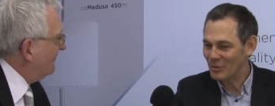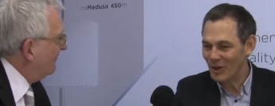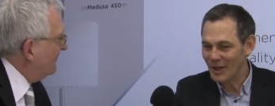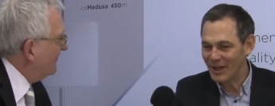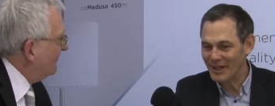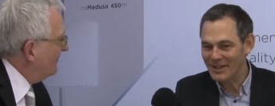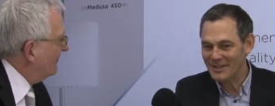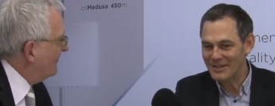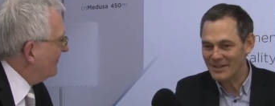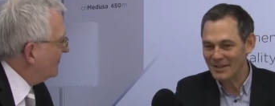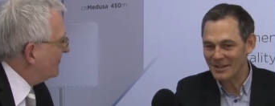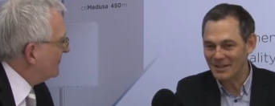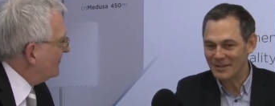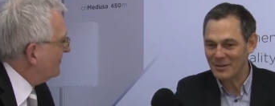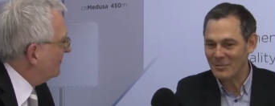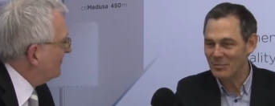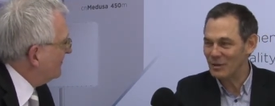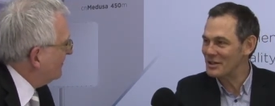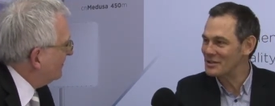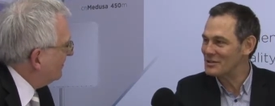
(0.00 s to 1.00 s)
Speaker 1: Brian. It's a,
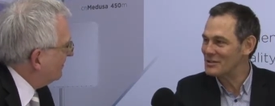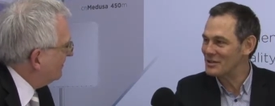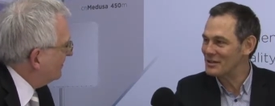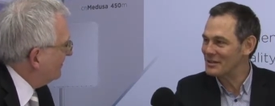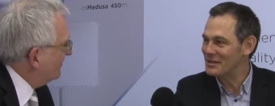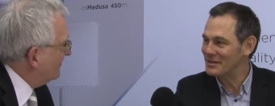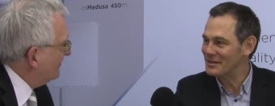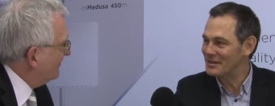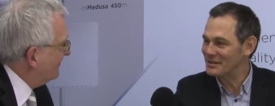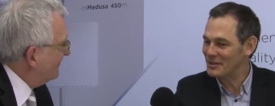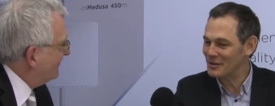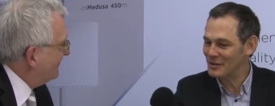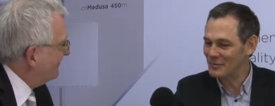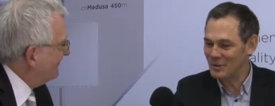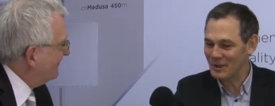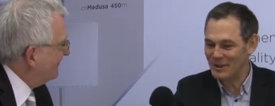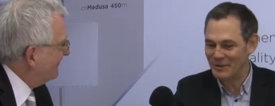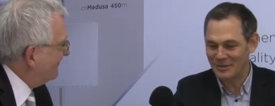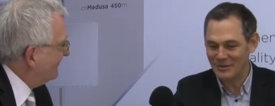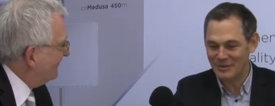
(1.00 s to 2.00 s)
it's a pleasure to, to
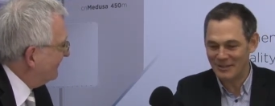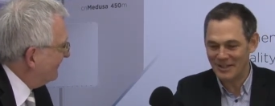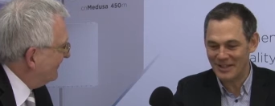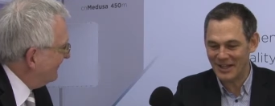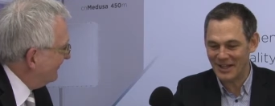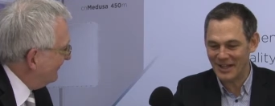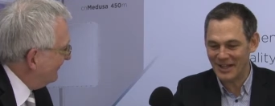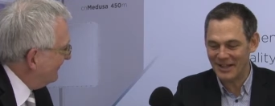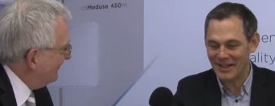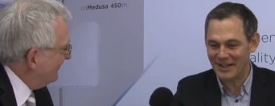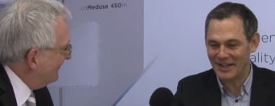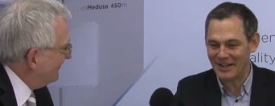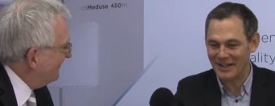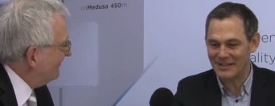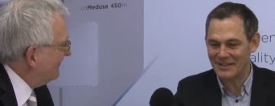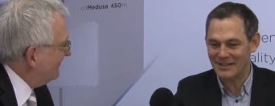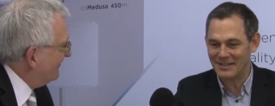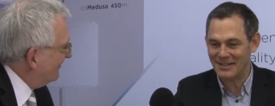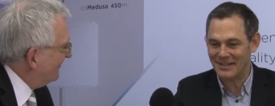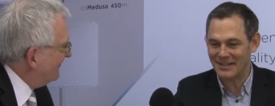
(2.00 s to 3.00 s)
speak to you today.
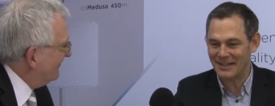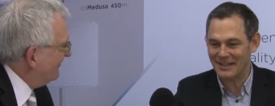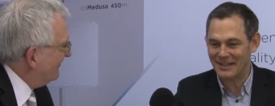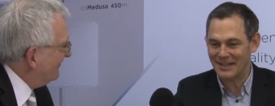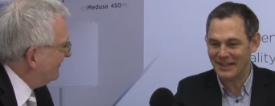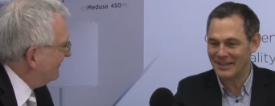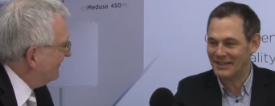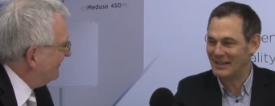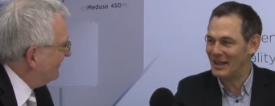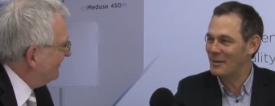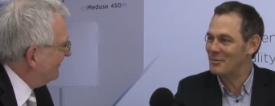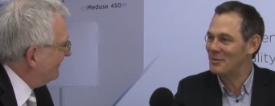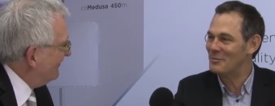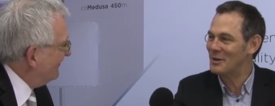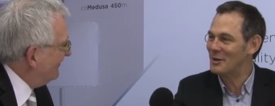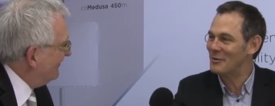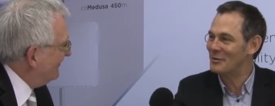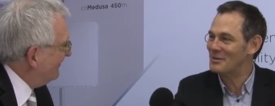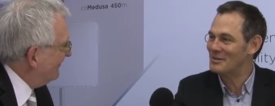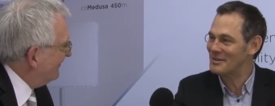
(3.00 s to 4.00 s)
And uh, at
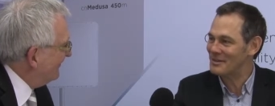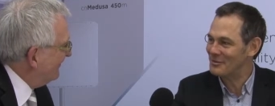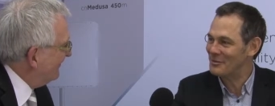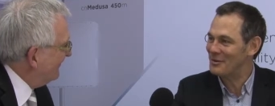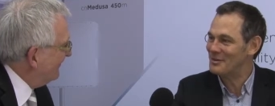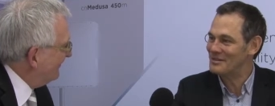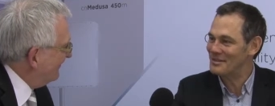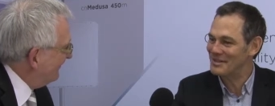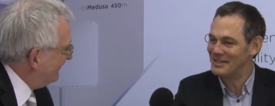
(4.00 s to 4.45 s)
Cambium Networks, it was